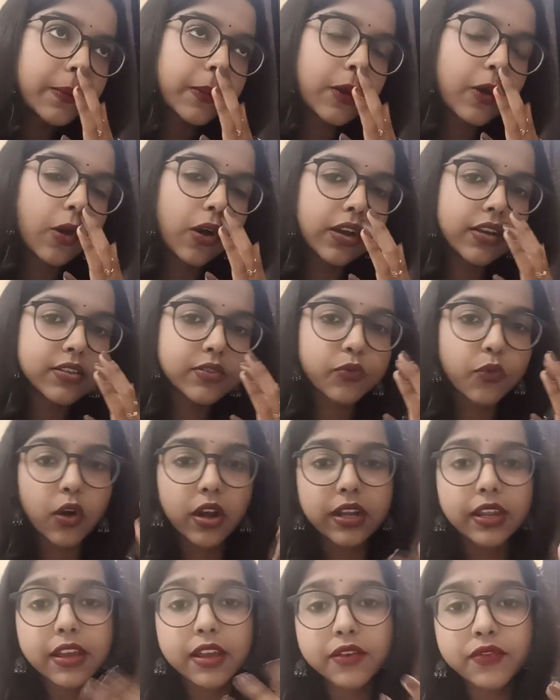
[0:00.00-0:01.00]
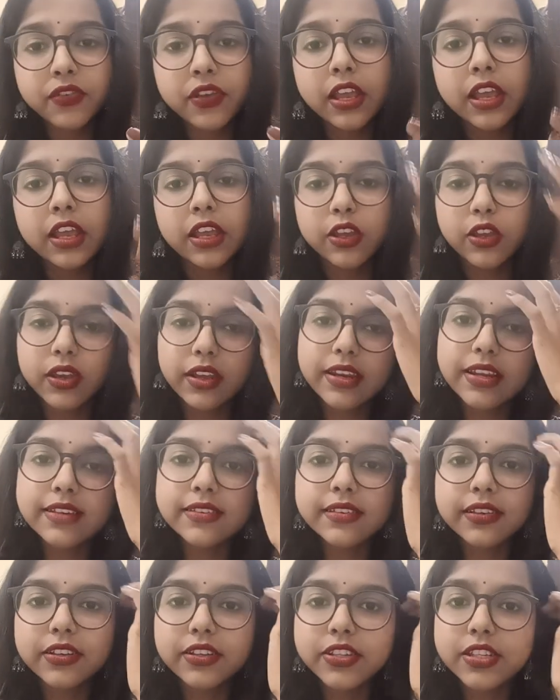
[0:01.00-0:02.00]
because what if your
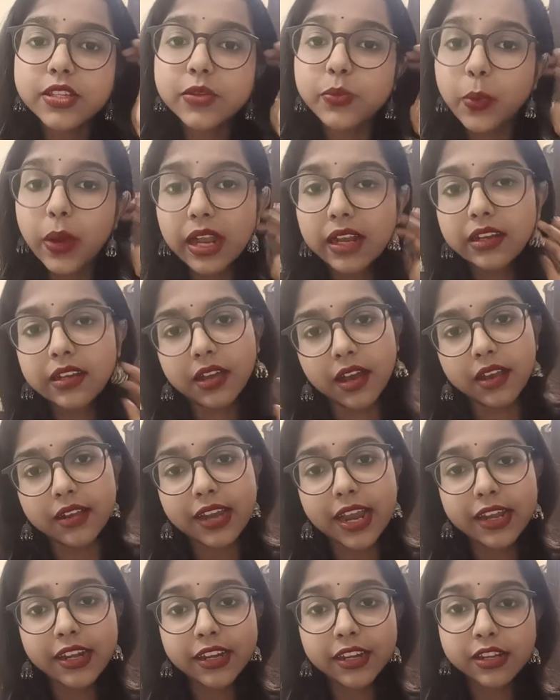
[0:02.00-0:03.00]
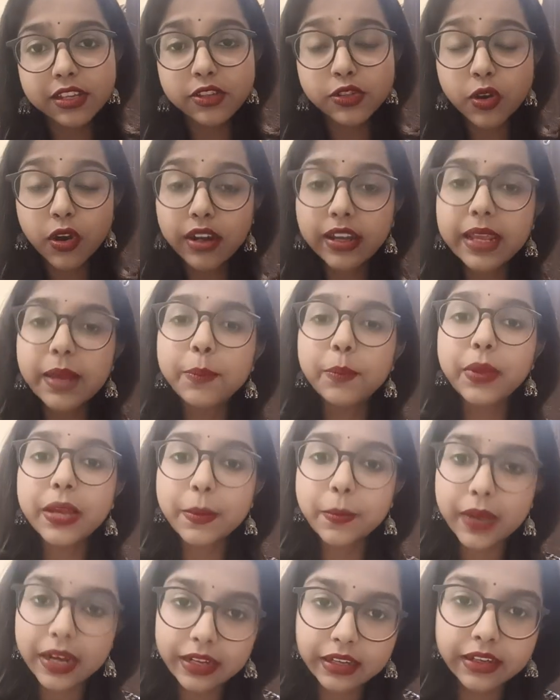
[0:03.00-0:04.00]
research is well done and it is not
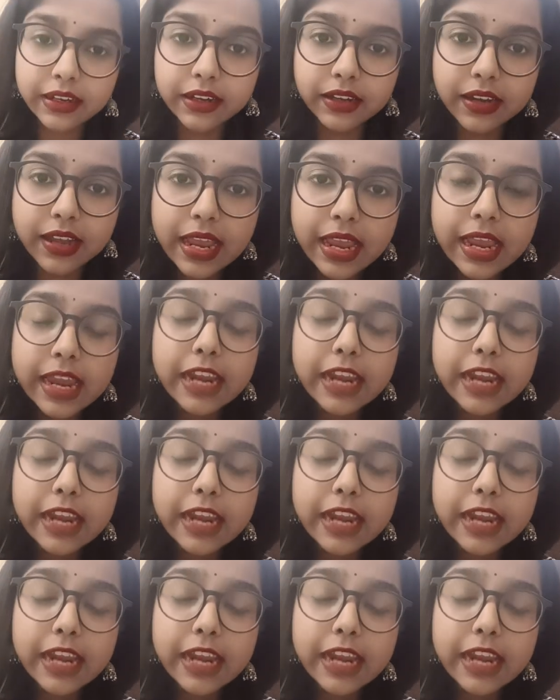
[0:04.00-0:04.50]
implemented?